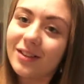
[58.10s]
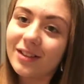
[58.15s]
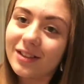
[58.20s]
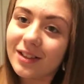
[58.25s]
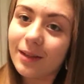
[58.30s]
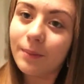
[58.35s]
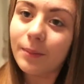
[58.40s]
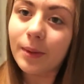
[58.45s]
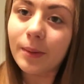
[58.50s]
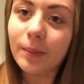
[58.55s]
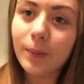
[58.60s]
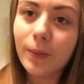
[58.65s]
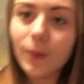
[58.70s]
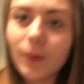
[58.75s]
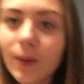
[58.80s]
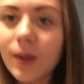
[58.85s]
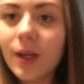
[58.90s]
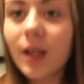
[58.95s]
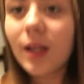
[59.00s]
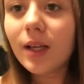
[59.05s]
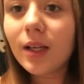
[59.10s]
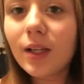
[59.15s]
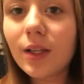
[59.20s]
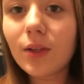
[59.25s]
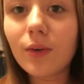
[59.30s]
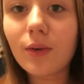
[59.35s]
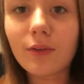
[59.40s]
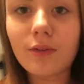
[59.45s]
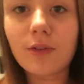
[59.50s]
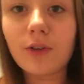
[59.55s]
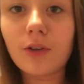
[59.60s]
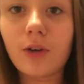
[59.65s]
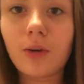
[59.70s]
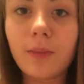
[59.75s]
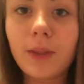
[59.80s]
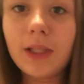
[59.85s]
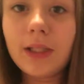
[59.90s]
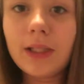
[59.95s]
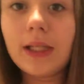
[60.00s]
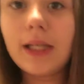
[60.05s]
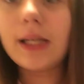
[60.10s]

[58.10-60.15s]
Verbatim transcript: only 10 people who have to comment